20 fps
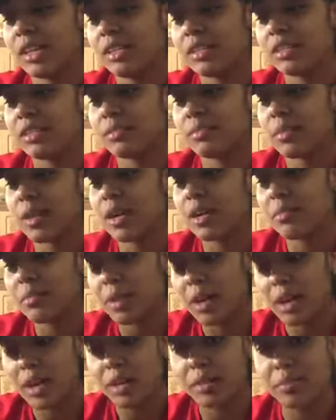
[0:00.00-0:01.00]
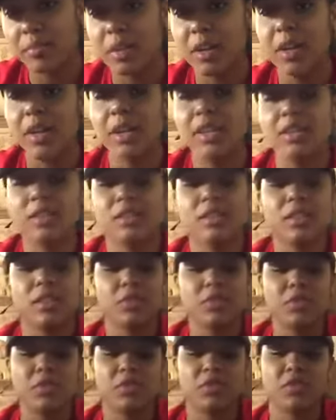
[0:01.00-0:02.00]
SmugMug, because
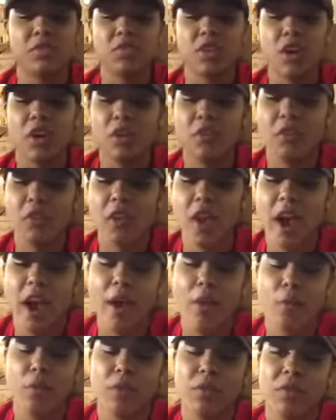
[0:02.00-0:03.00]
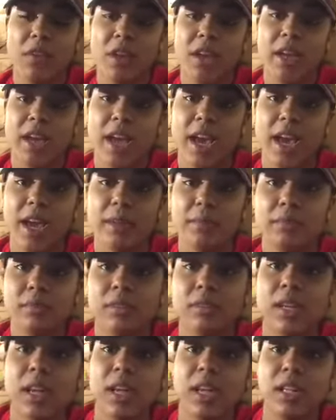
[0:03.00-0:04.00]
there was this photographer at one of our
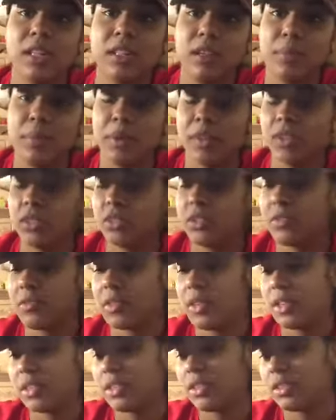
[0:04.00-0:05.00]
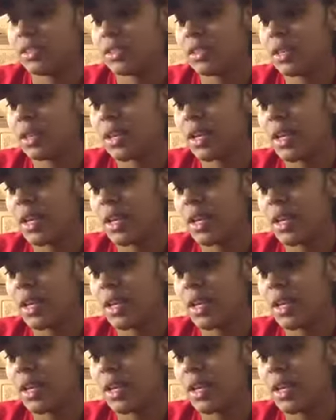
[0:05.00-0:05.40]
games and he took pictures of us.